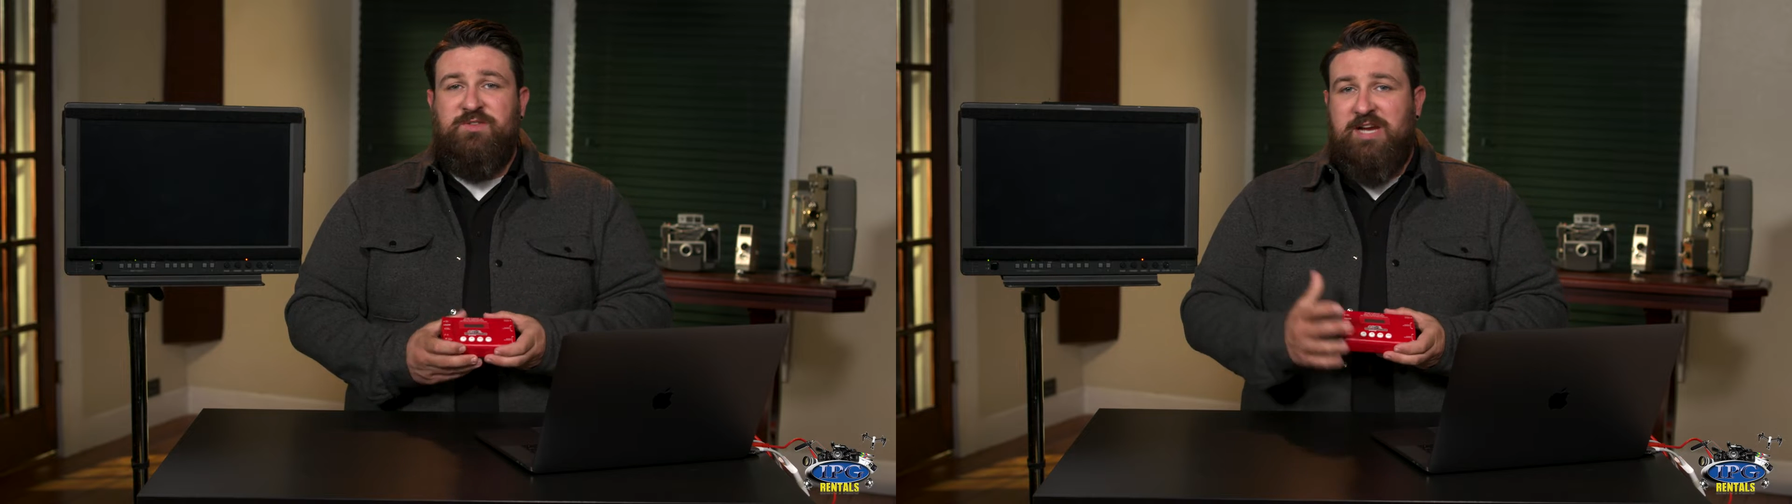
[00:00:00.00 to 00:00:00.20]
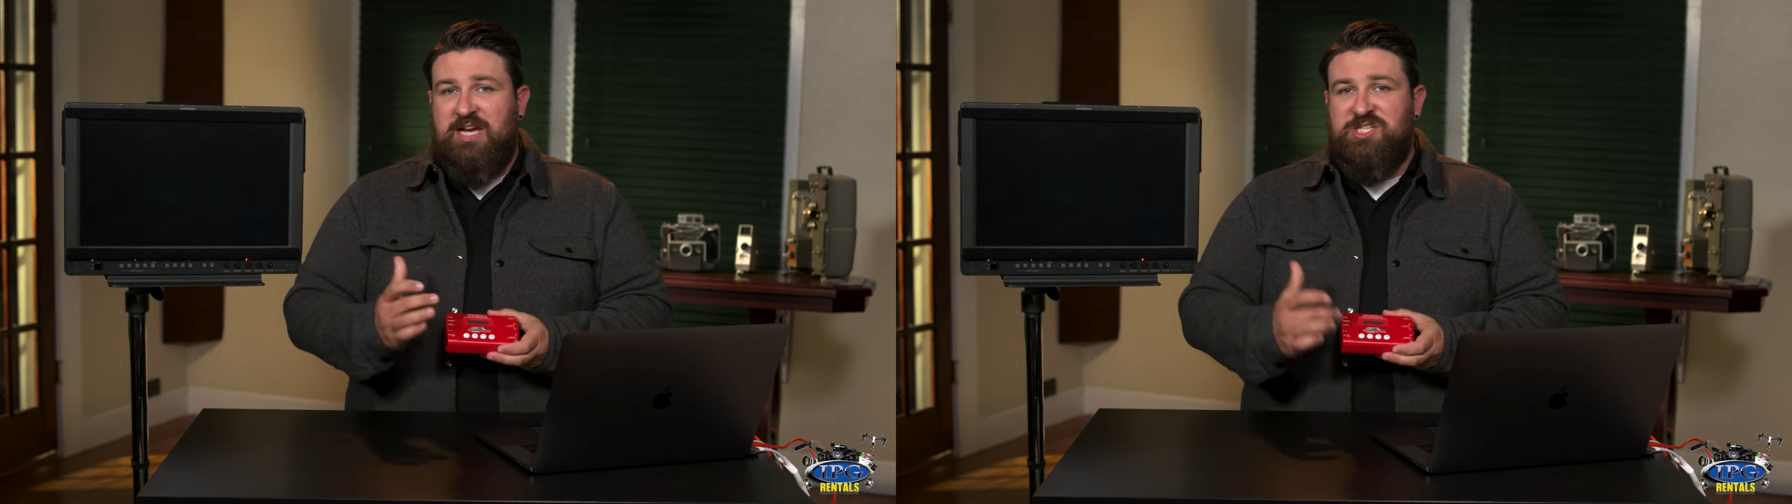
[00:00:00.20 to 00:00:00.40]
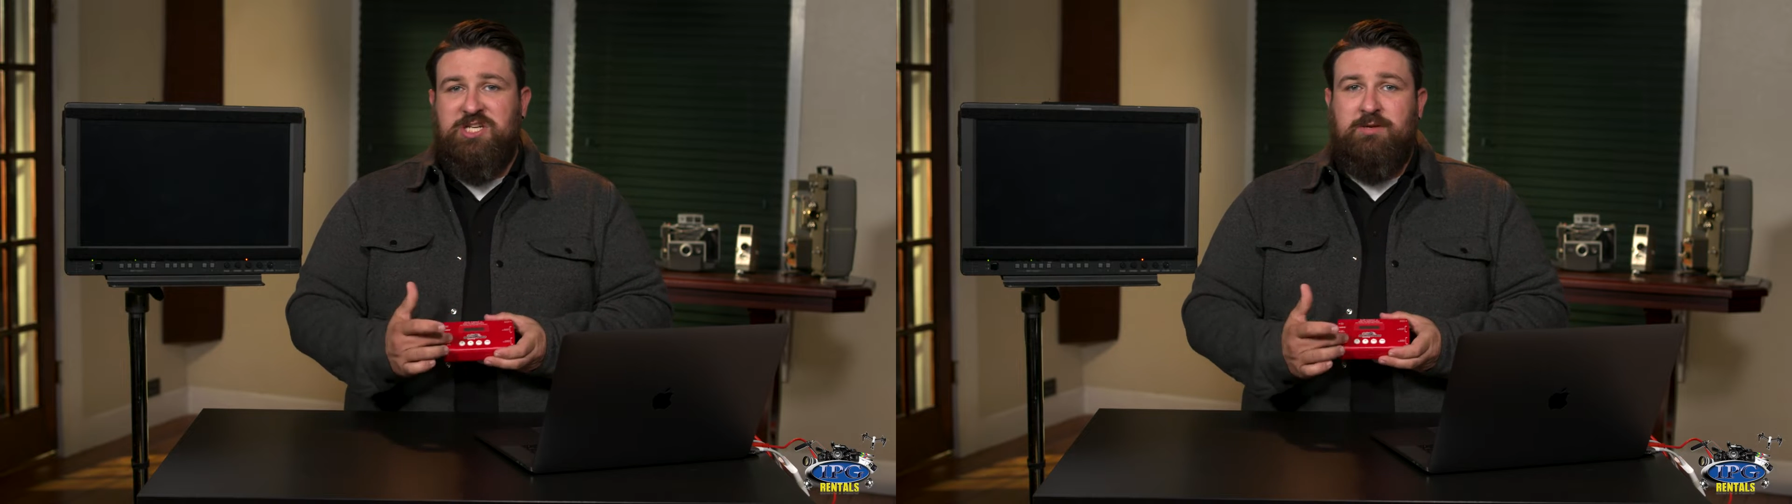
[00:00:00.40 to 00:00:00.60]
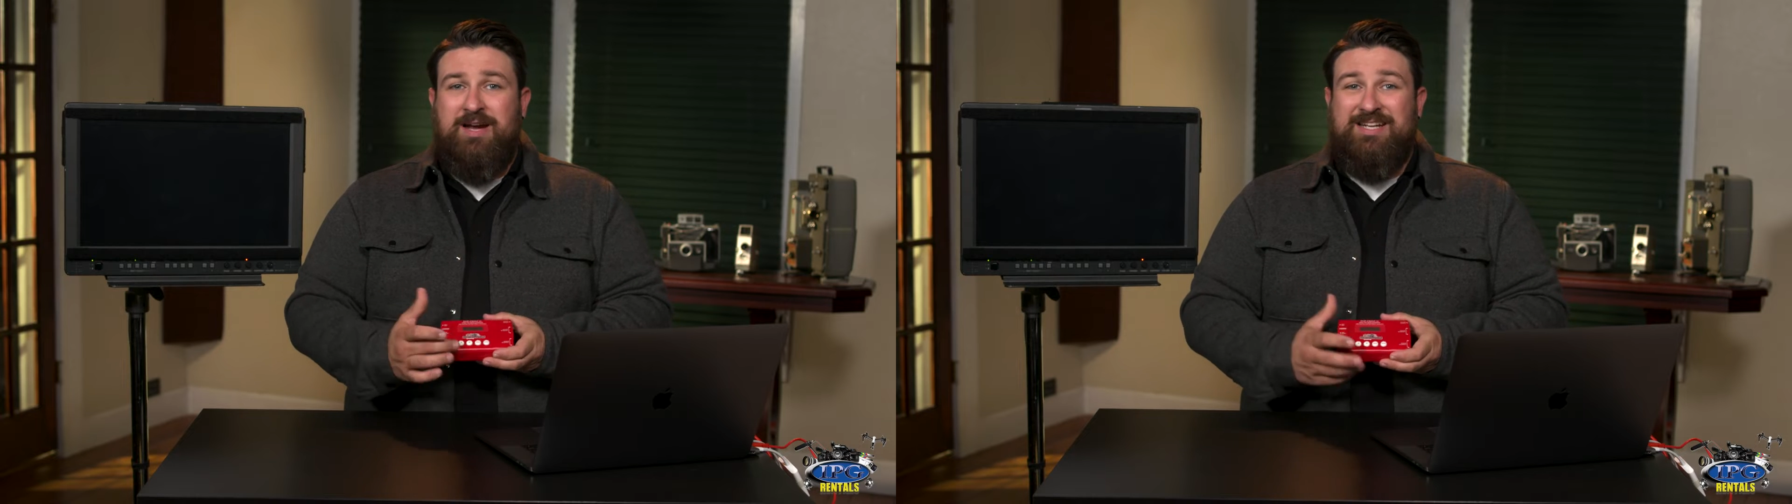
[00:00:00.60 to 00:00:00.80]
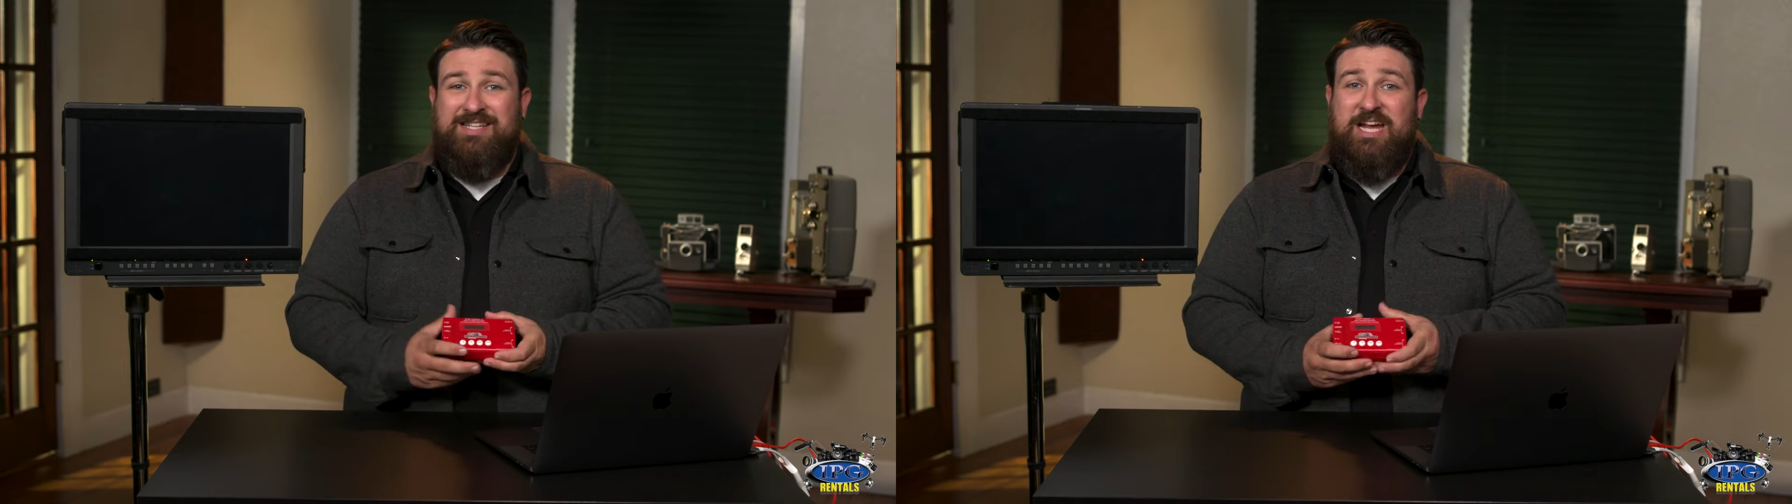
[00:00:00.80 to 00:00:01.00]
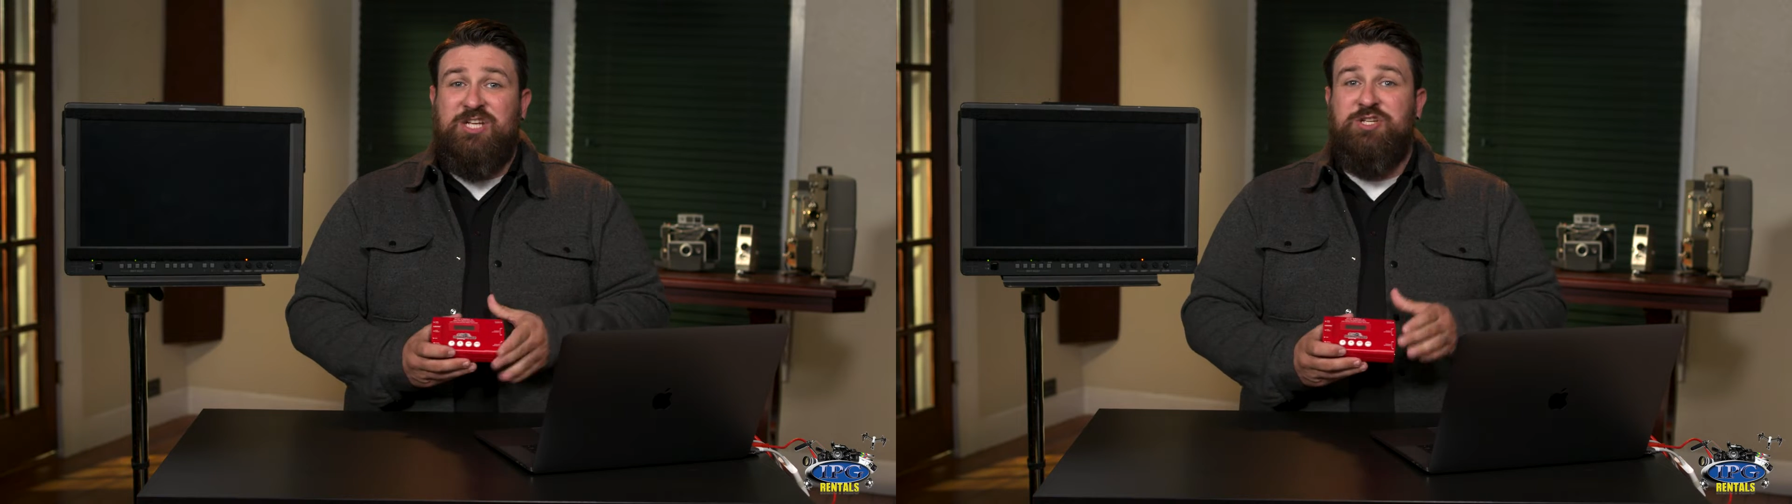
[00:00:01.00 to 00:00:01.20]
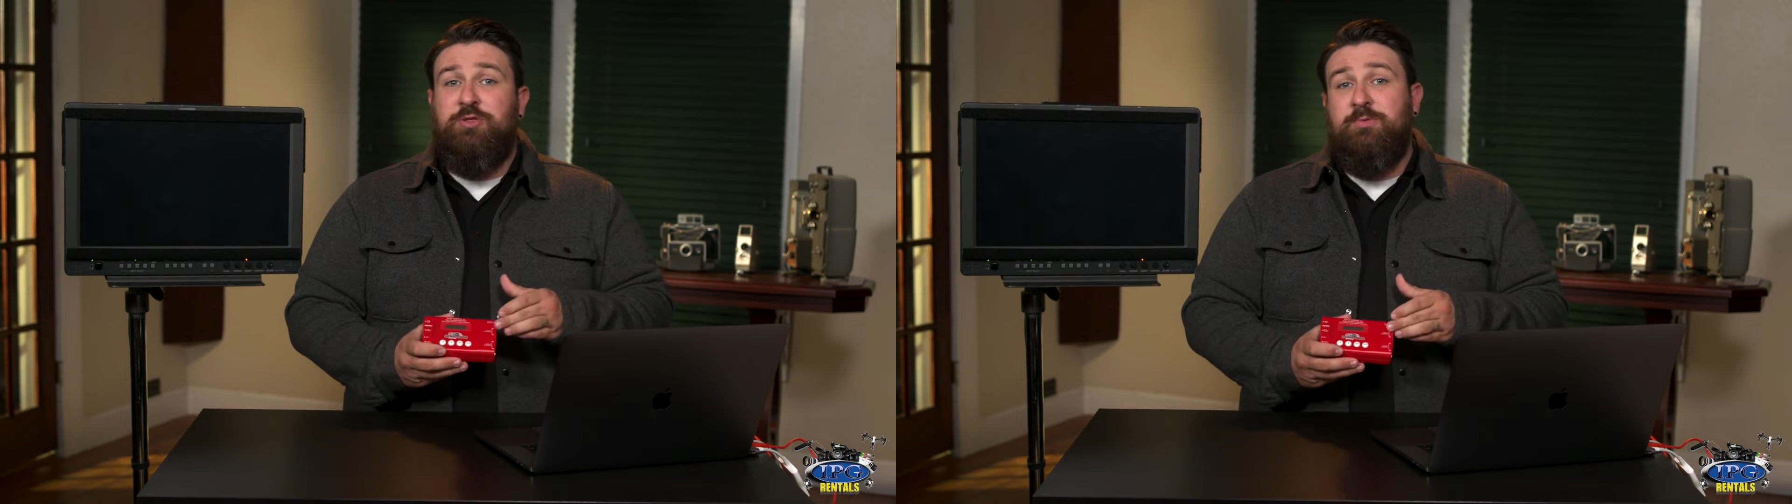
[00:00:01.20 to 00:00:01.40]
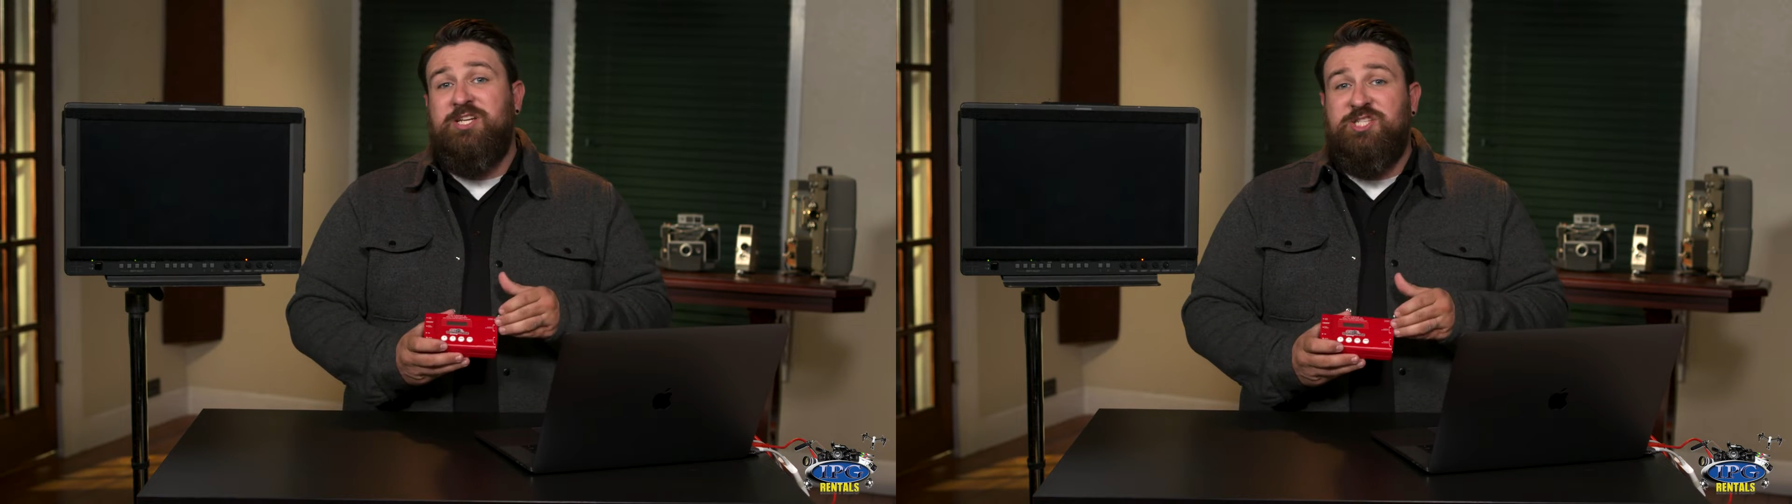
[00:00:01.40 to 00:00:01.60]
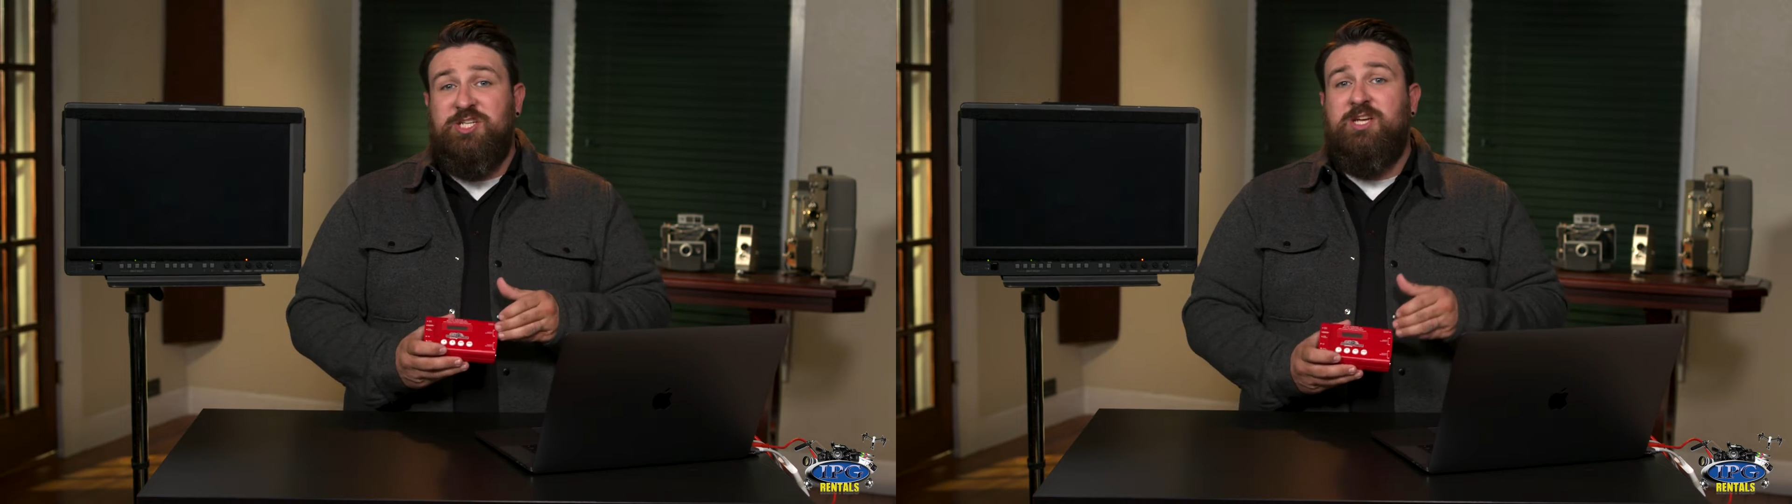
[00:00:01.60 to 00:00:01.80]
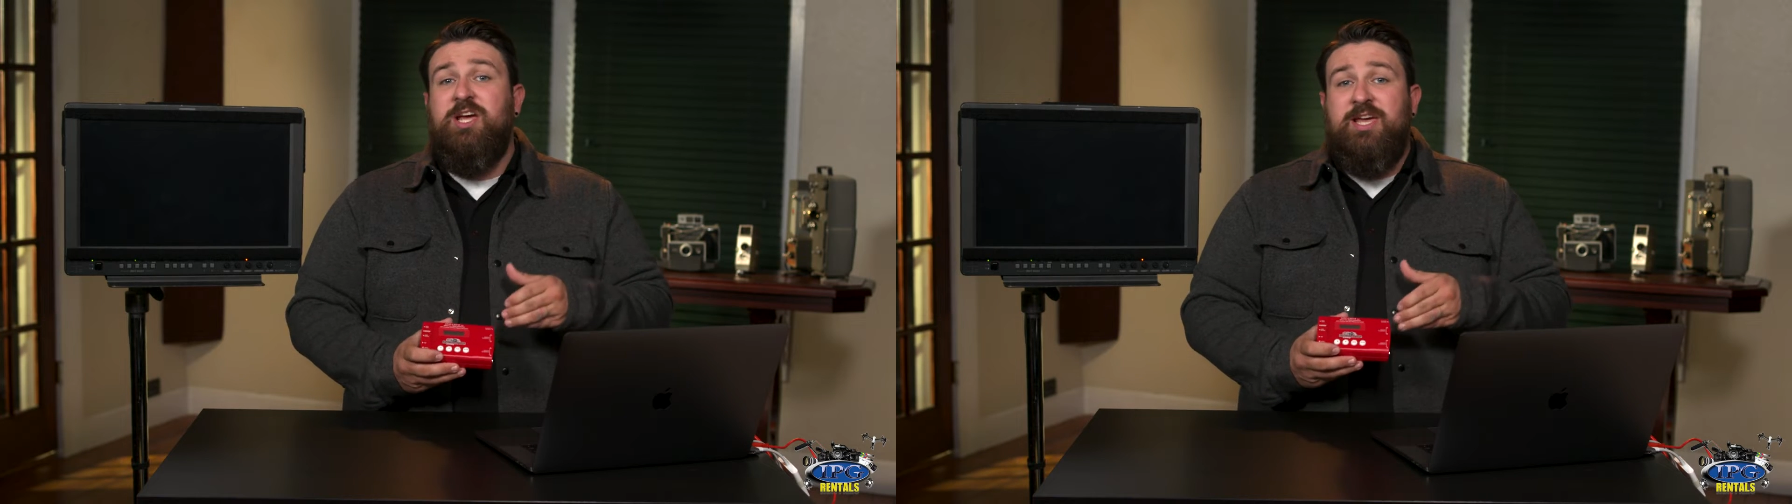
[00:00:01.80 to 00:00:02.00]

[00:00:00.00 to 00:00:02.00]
your HDMIs and your 3G